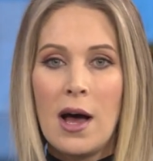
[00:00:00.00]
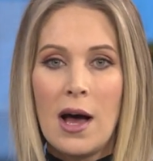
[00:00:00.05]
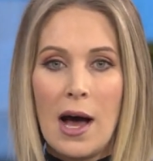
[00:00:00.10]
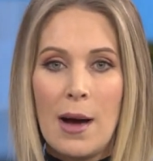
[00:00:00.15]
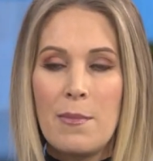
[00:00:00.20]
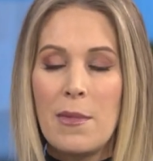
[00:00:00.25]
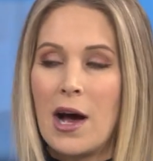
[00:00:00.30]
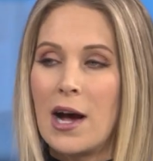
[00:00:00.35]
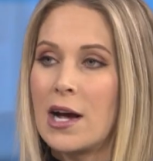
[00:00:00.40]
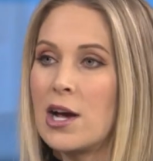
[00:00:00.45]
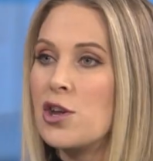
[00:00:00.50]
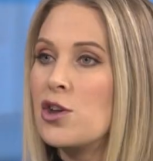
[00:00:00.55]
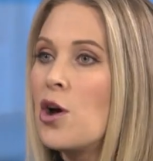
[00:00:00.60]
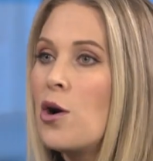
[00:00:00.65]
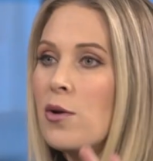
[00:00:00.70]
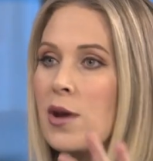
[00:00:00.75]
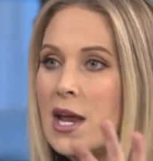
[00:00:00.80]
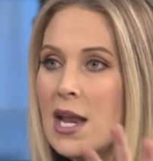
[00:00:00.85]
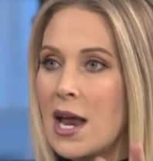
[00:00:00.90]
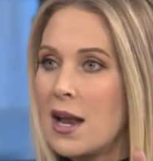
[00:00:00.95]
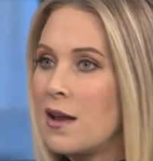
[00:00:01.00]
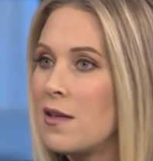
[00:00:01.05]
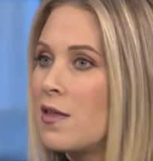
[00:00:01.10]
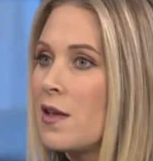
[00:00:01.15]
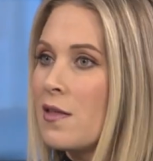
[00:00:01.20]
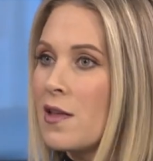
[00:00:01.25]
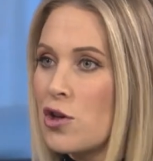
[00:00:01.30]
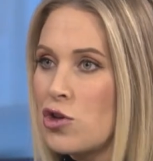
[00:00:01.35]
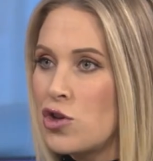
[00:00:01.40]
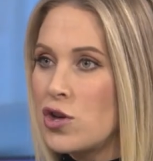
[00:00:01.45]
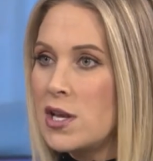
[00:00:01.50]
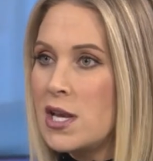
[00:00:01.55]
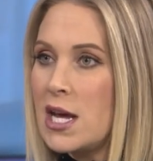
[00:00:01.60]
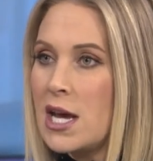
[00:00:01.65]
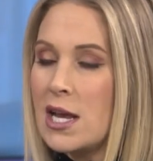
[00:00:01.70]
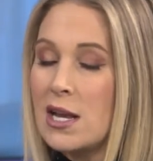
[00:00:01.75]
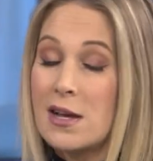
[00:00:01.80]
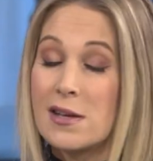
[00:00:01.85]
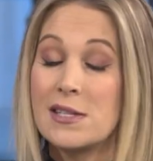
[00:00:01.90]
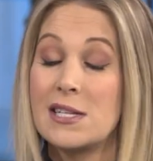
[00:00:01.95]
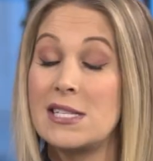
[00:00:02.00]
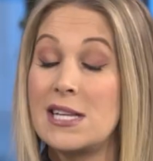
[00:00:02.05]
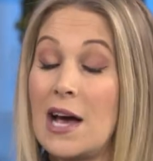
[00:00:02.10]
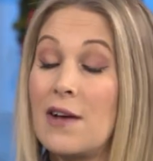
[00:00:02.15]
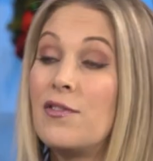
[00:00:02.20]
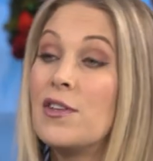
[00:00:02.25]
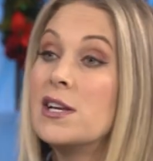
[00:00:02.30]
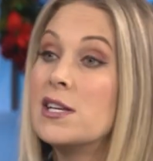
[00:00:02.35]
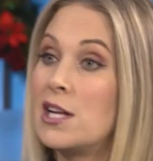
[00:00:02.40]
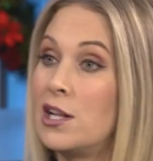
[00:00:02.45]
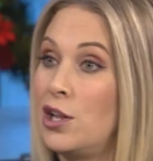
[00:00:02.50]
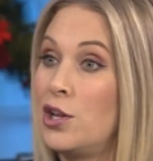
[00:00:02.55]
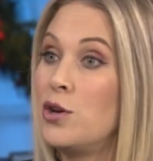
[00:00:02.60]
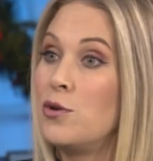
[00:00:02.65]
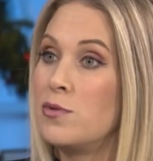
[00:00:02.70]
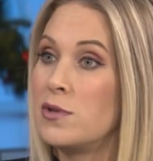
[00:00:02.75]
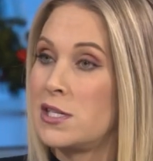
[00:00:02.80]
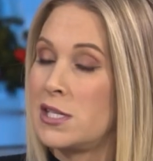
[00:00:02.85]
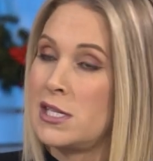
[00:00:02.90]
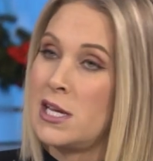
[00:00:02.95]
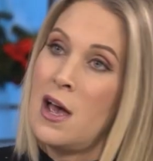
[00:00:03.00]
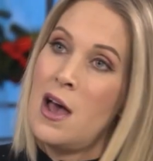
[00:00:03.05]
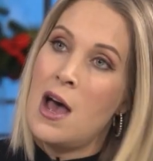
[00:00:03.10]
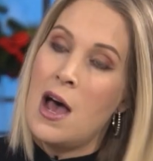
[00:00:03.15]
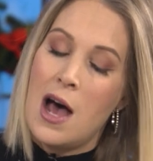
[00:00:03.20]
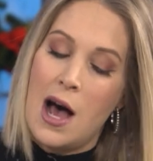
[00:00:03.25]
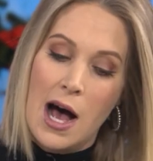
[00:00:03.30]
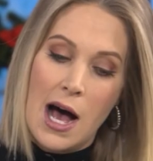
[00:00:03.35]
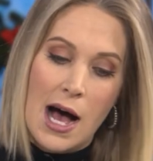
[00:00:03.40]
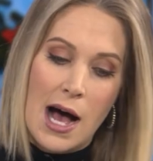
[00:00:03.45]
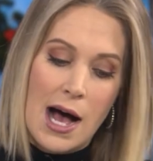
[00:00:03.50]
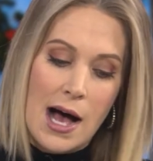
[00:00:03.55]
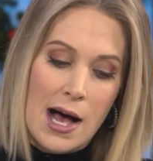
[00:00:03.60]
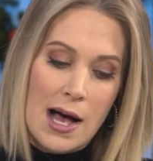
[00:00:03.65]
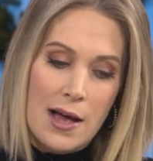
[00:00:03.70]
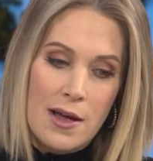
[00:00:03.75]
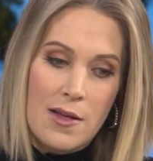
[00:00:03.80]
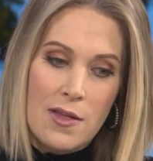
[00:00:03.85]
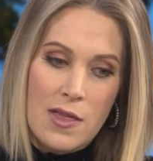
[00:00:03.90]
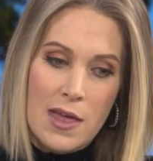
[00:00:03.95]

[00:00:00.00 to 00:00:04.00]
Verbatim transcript: I'm not condoning anything that she did because it definitely dilutes uh,